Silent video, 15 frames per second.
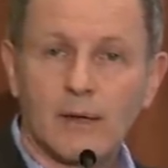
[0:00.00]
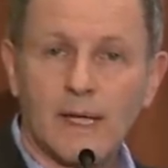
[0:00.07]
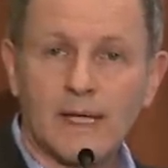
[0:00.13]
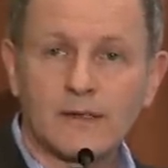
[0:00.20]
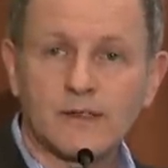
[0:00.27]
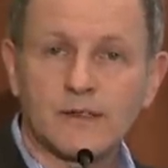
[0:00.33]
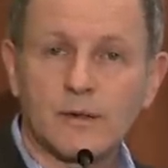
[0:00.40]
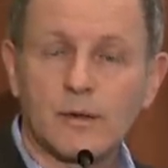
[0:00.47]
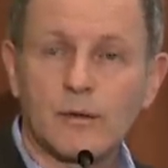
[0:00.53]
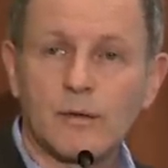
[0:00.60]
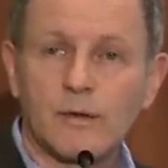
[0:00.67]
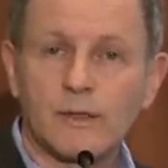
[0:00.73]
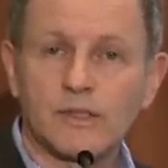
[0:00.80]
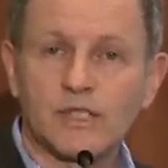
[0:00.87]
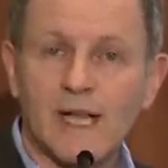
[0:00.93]
And
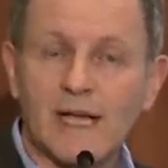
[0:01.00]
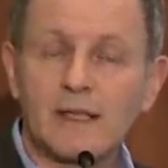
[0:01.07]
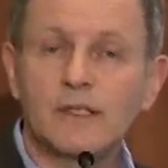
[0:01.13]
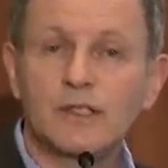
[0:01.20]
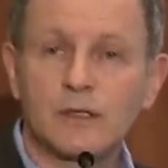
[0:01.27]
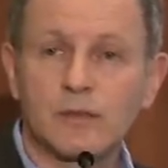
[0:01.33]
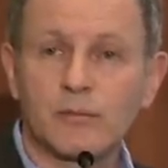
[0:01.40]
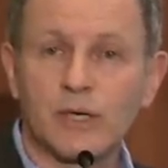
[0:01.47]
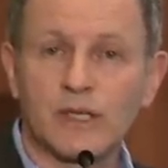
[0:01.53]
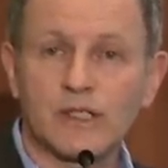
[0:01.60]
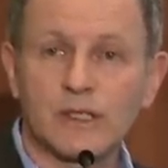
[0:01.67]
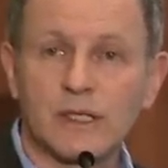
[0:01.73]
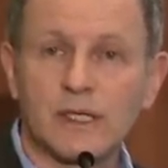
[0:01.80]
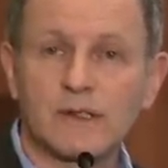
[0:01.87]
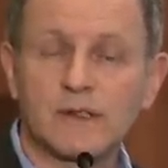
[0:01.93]
so the challenge in
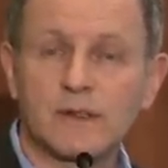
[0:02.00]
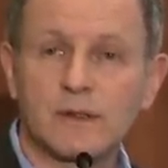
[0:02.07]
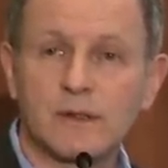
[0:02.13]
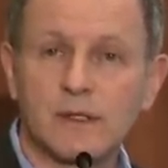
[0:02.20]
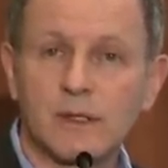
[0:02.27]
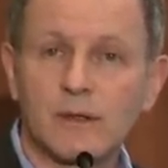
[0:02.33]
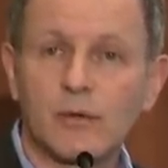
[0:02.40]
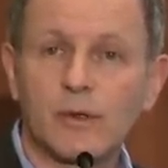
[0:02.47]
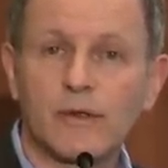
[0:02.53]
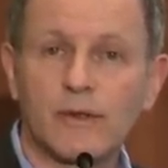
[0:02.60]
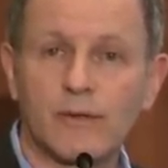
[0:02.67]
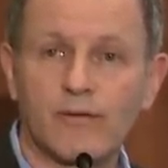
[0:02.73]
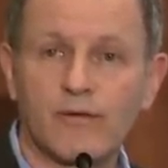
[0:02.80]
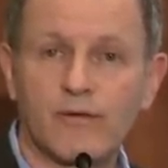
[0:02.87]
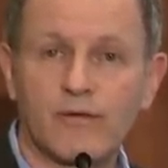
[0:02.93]
depression is to deal with
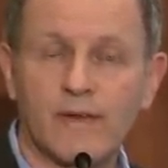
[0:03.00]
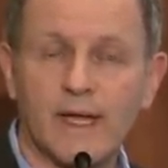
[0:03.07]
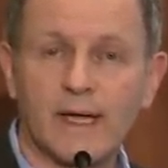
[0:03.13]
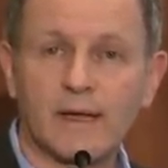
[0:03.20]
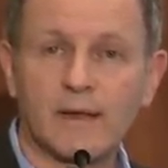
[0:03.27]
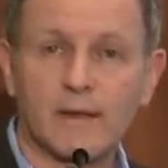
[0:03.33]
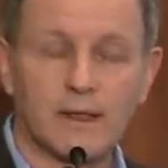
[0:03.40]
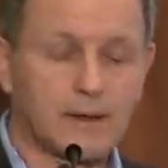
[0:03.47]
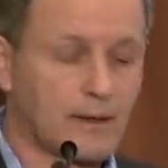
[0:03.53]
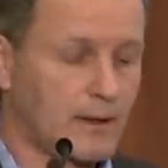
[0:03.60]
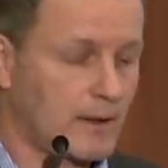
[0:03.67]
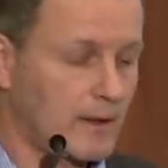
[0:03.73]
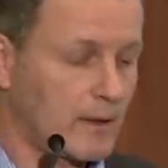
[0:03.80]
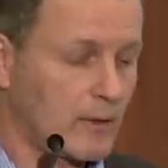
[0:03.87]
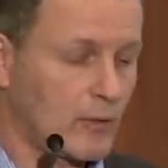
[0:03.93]
the fact that
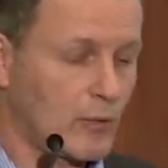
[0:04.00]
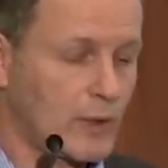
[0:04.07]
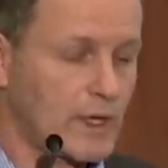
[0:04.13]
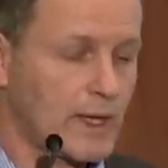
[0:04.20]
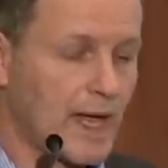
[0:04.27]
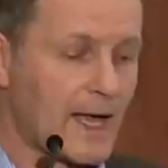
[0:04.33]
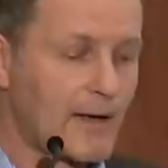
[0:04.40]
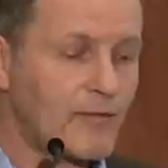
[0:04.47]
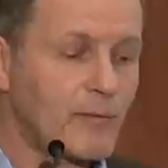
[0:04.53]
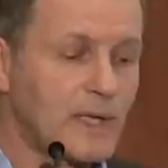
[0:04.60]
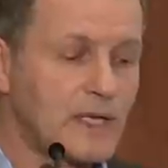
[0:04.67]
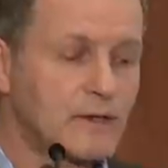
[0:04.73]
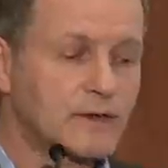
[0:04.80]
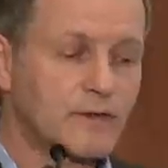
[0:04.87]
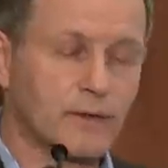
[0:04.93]
we have
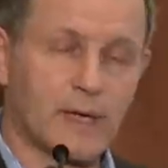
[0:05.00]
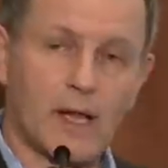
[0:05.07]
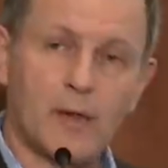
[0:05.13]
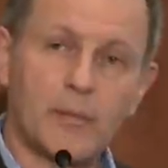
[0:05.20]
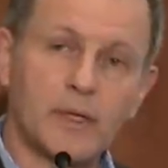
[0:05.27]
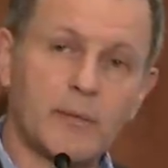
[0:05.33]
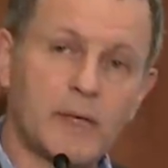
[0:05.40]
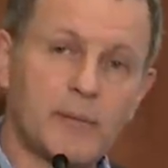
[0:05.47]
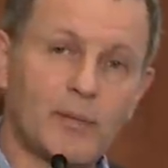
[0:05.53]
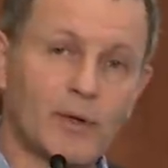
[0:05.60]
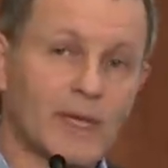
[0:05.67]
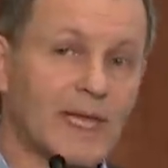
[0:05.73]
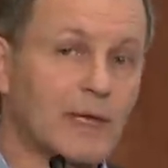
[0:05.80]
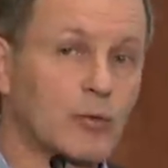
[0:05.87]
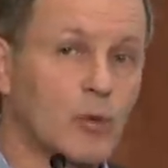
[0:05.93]
means for helping people
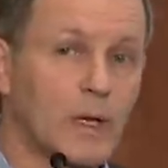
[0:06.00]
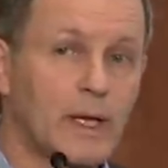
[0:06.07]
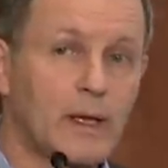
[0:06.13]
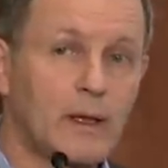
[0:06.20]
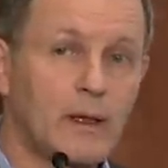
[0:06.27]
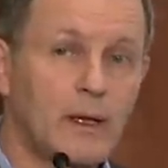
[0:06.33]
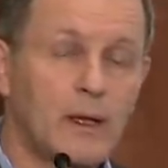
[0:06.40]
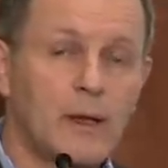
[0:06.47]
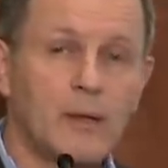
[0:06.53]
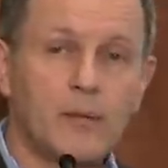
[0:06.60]
get well,